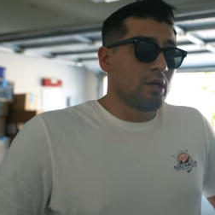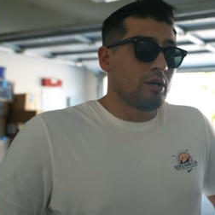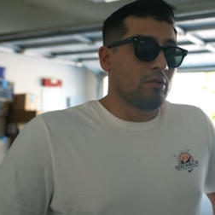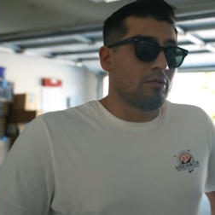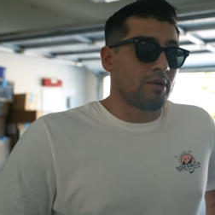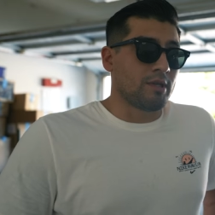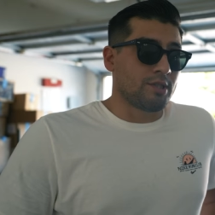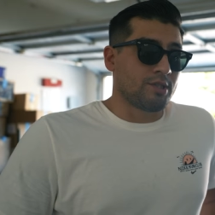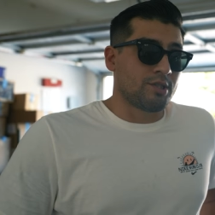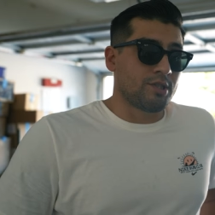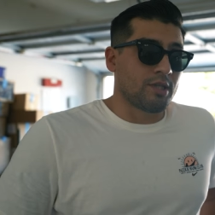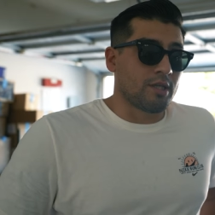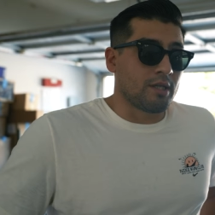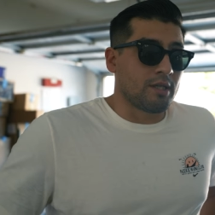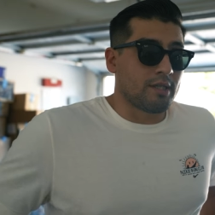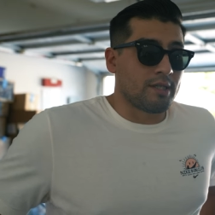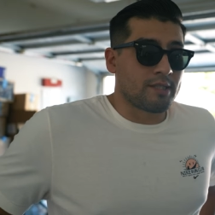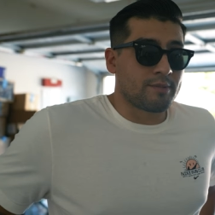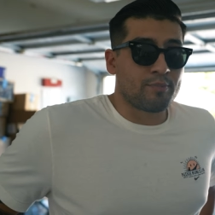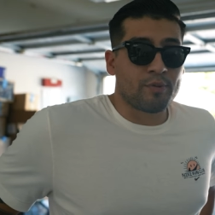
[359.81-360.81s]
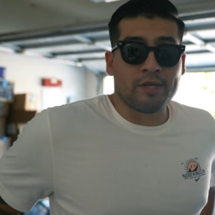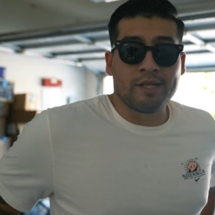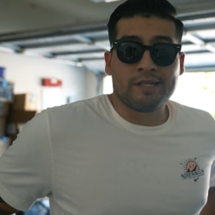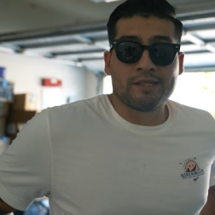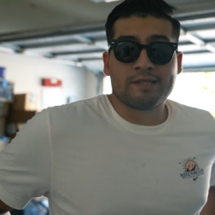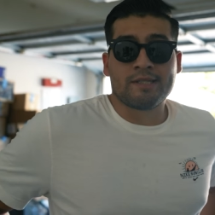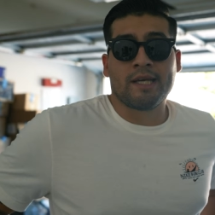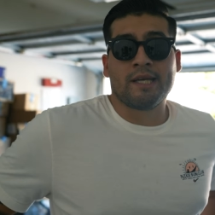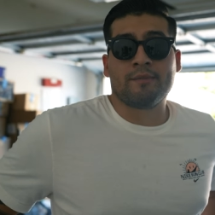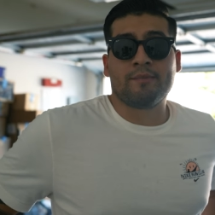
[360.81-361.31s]
which uh, is pretty
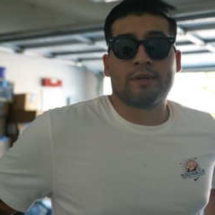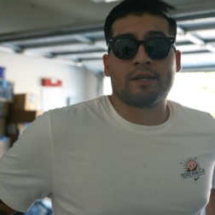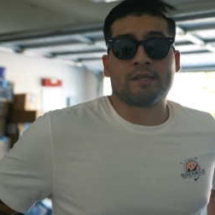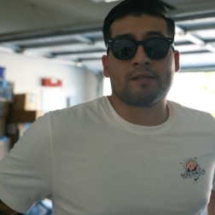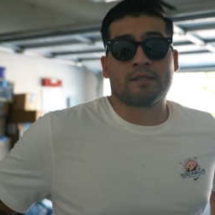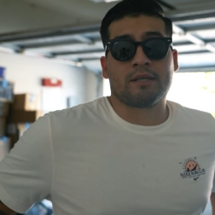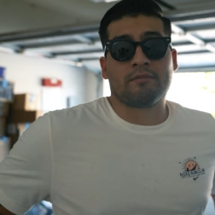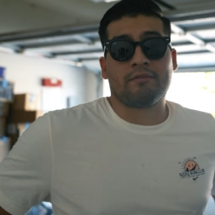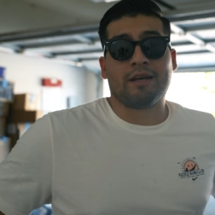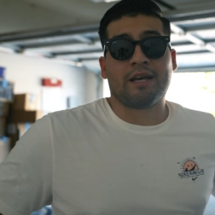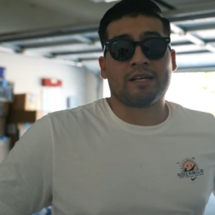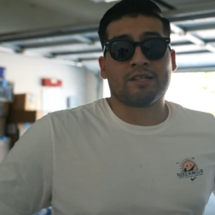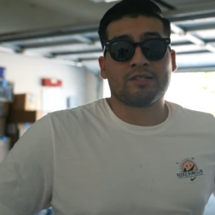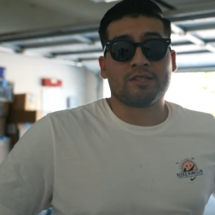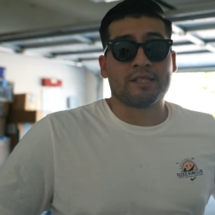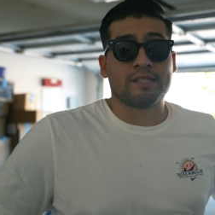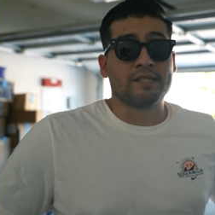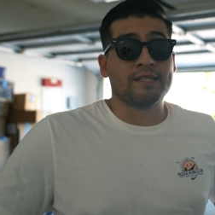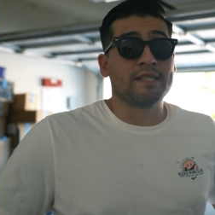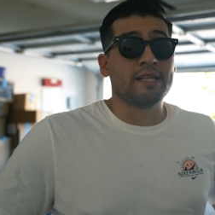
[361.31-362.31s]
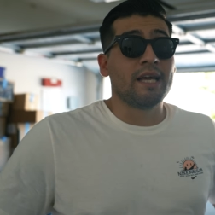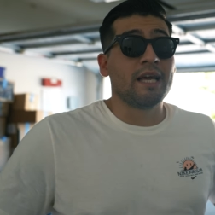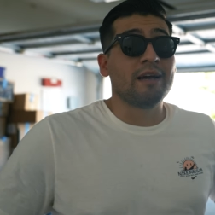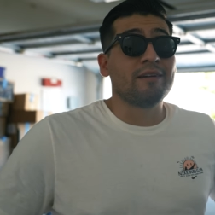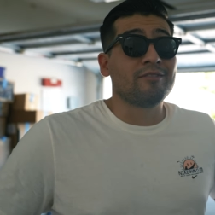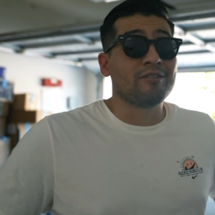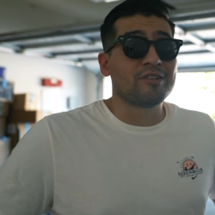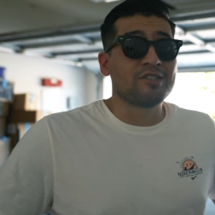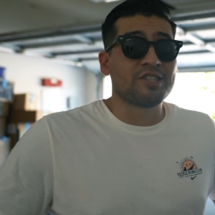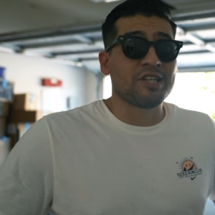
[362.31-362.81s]
insane because I've actually
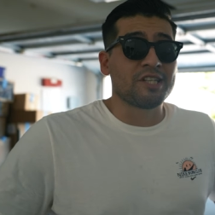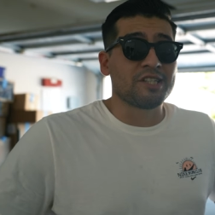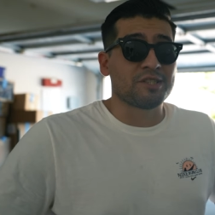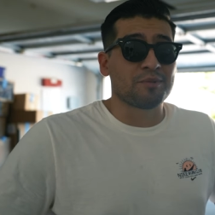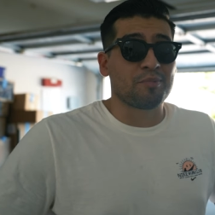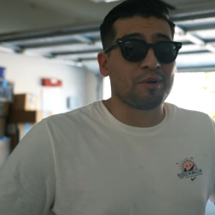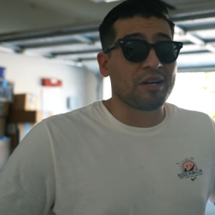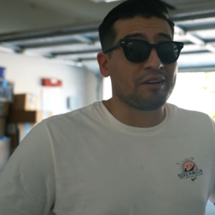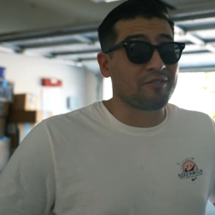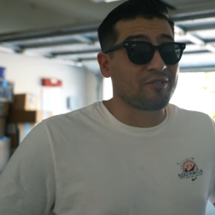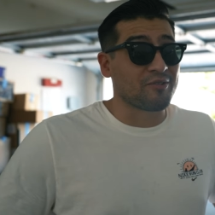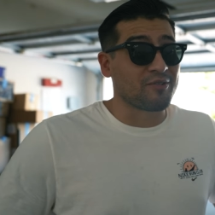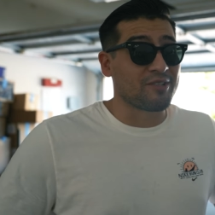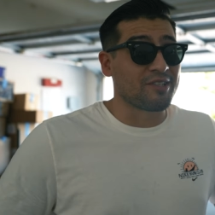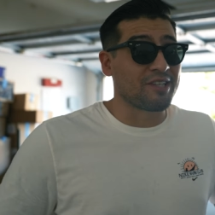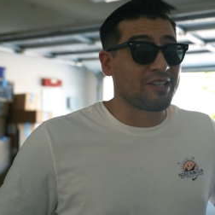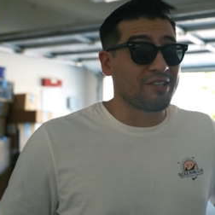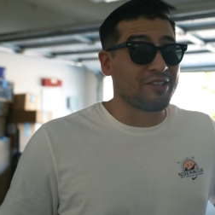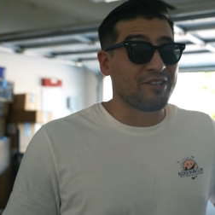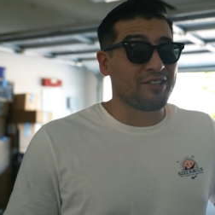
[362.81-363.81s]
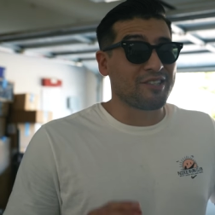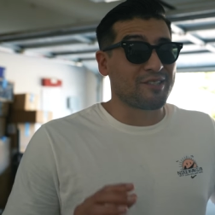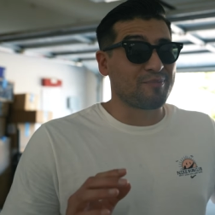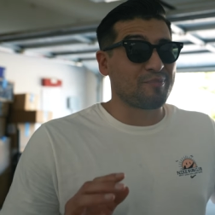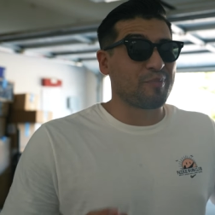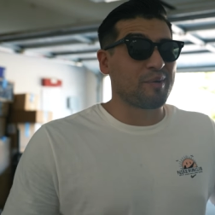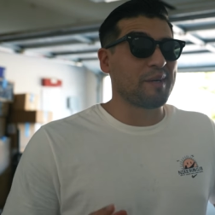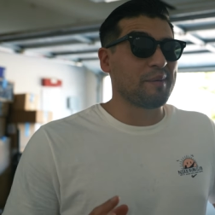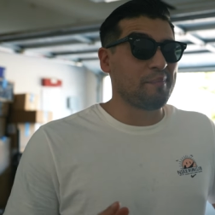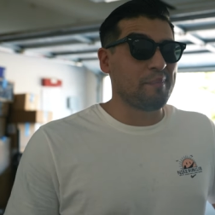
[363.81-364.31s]
never changed a brake fluid. I know it's
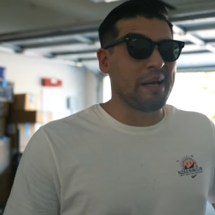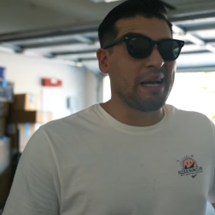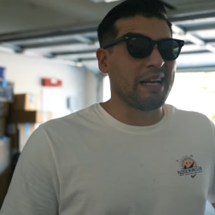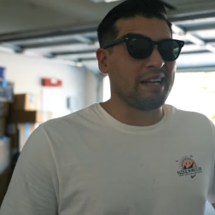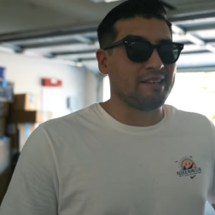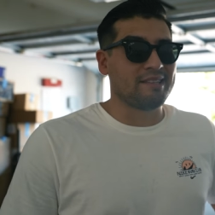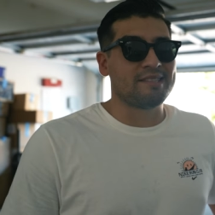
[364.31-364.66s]
pretty bad to